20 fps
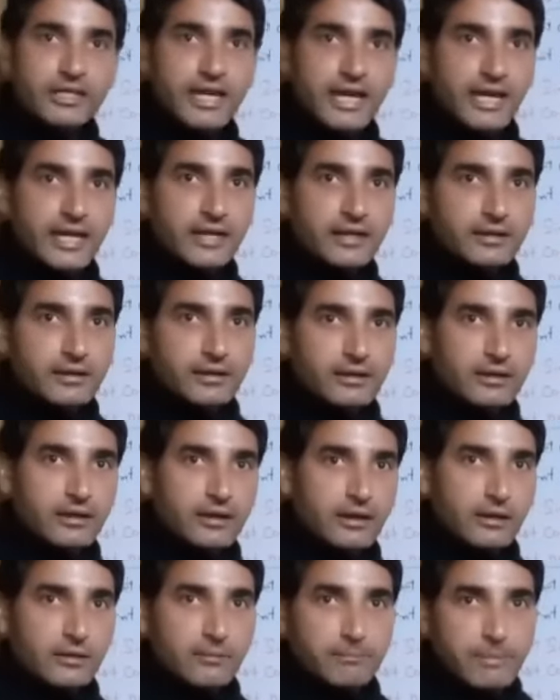can
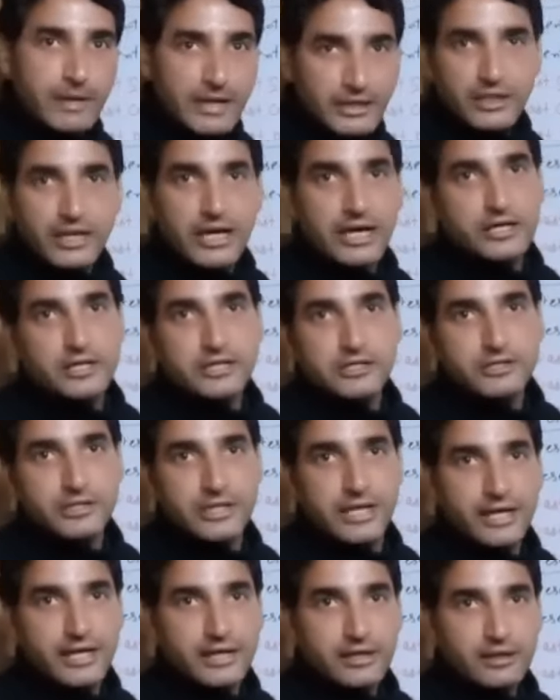better
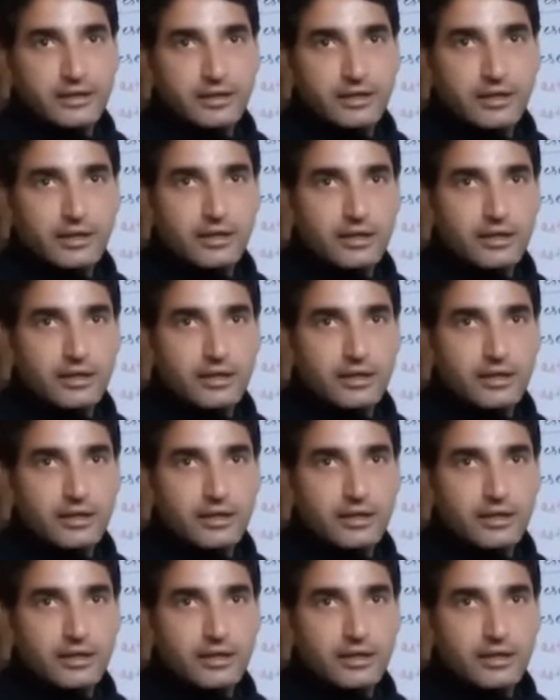understand